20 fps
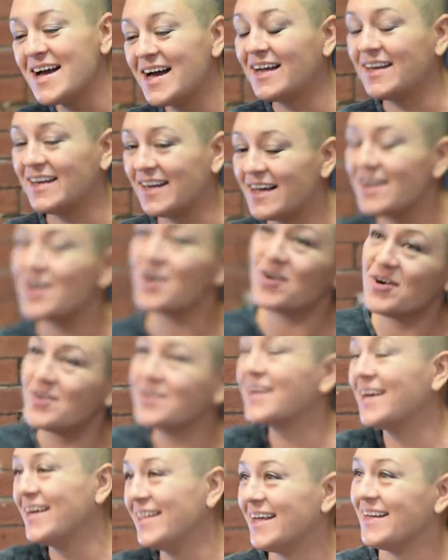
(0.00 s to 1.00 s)
and you're like, oh,
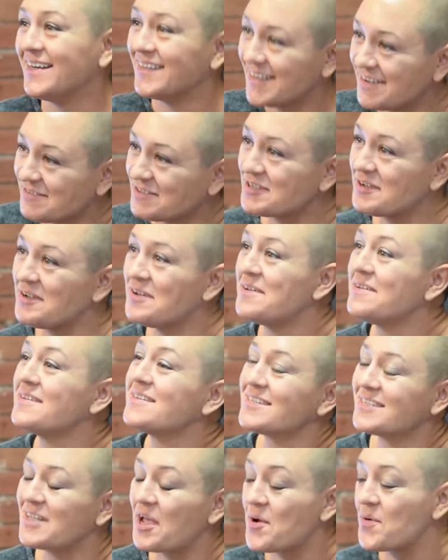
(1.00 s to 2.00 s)
okay, then not to.
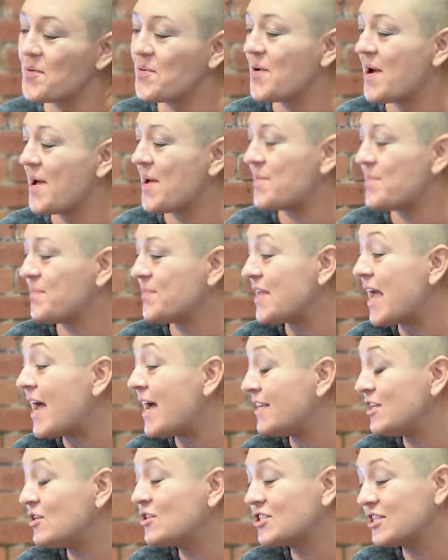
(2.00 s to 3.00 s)
So
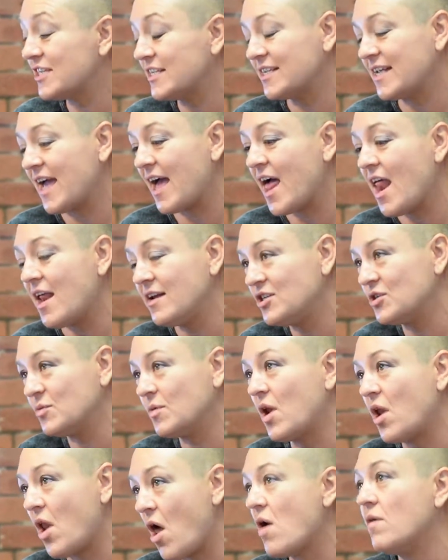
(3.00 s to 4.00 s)
I usually do
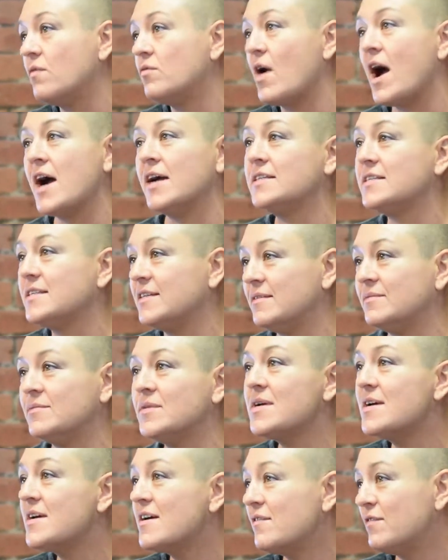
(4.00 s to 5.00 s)
a lot of writing
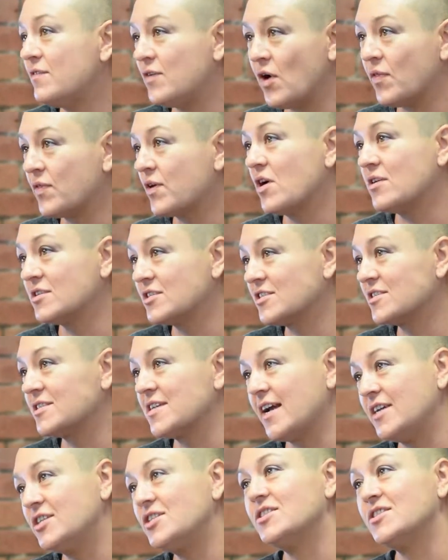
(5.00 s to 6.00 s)
on the
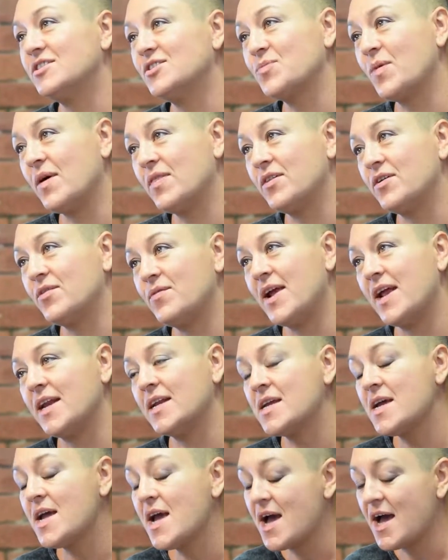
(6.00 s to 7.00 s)
consultations when they're in,
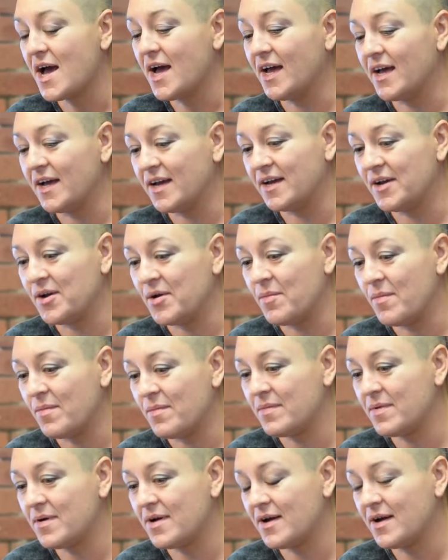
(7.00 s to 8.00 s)

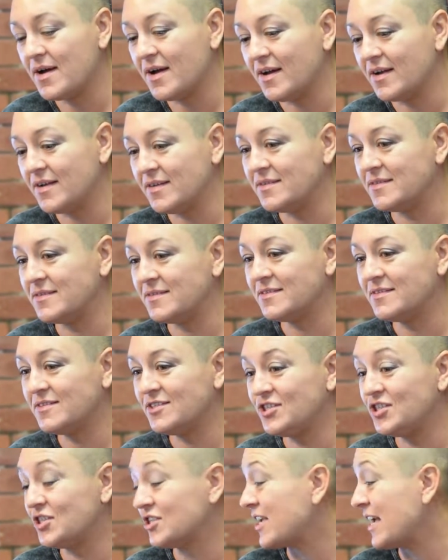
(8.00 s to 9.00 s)
and
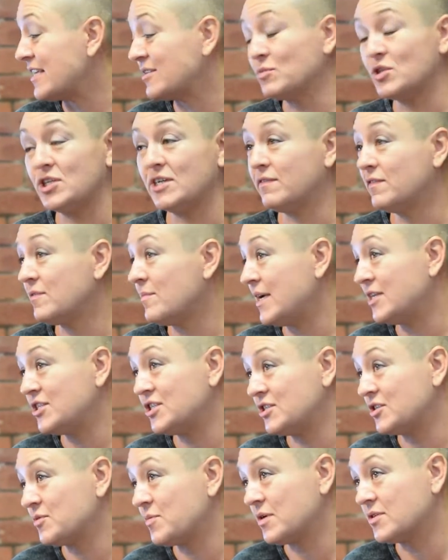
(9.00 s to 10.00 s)
just get as much
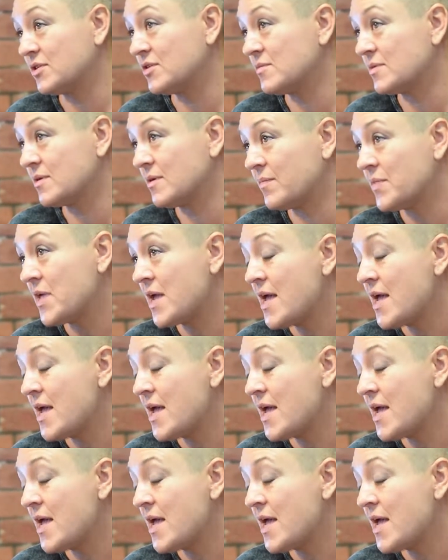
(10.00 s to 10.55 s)
information as possible.